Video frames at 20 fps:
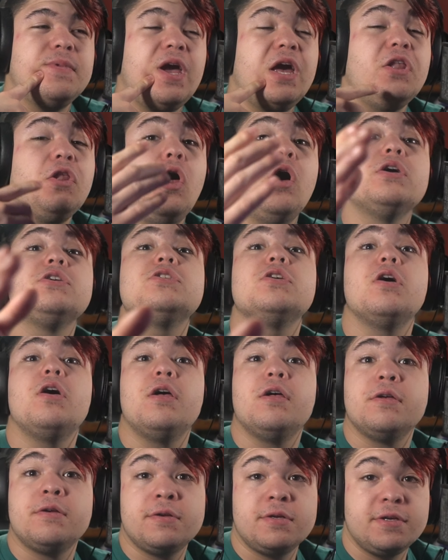And lost
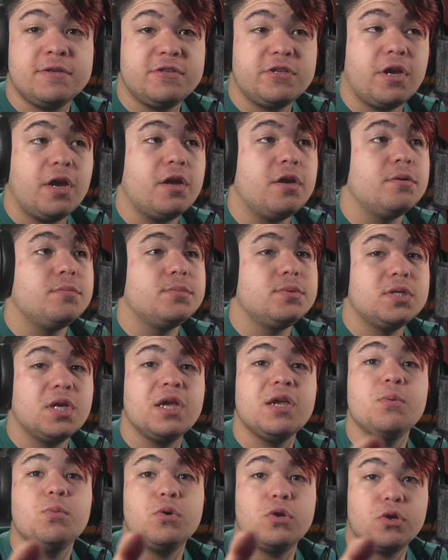all his items
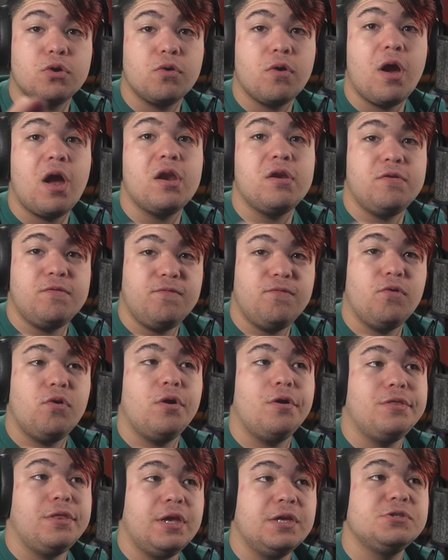that he would have grinded
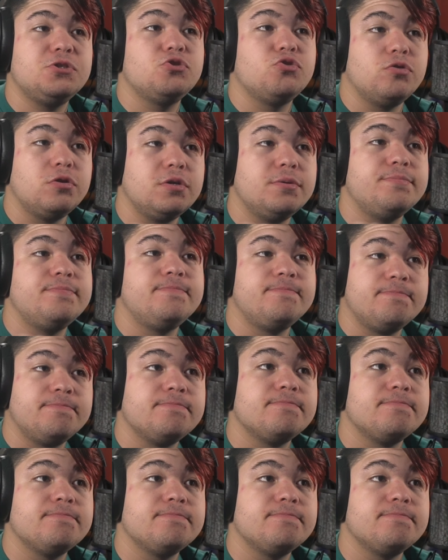for on that stream.